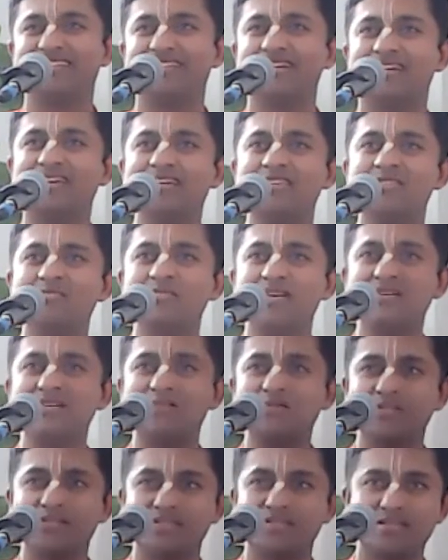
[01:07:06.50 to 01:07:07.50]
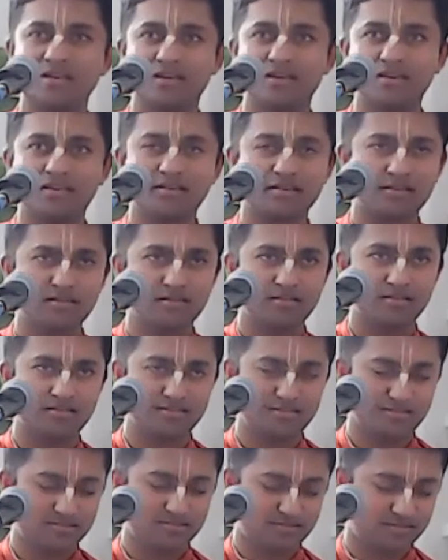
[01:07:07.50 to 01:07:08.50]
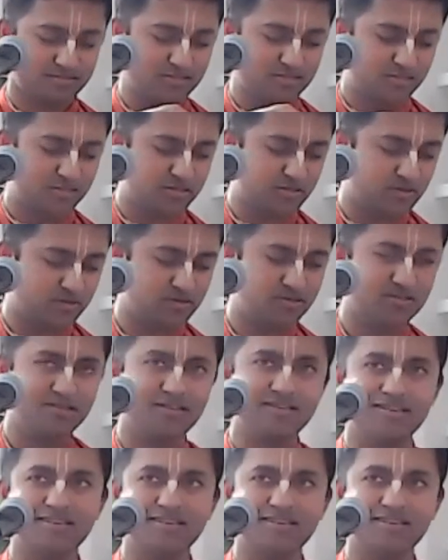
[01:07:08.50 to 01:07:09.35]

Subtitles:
The kids may do this, see. I'll show you.